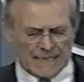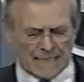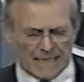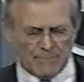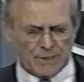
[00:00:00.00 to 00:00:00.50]

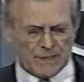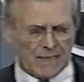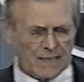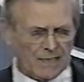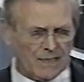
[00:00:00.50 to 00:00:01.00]
time will
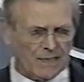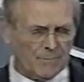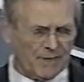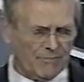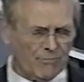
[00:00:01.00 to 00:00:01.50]
tell how
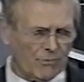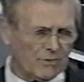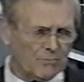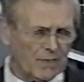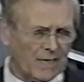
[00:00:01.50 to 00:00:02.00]
many forces
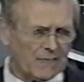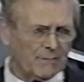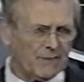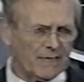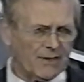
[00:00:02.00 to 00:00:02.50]
will actually
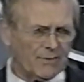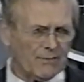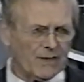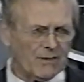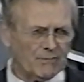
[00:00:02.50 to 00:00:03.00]
be needed on
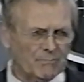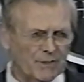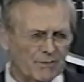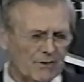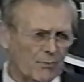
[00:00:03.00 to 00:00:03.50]
the ground,
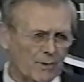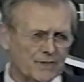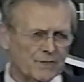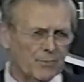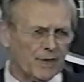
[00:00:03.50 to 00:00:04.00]
but there are other
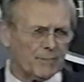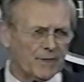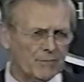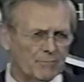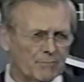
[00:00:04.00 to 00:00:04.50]
ways to
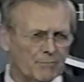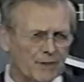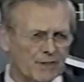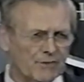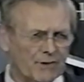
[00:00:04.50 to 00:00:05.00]
bring them in
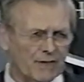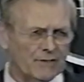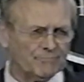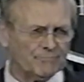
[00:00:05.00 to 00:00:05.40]
than Turkey.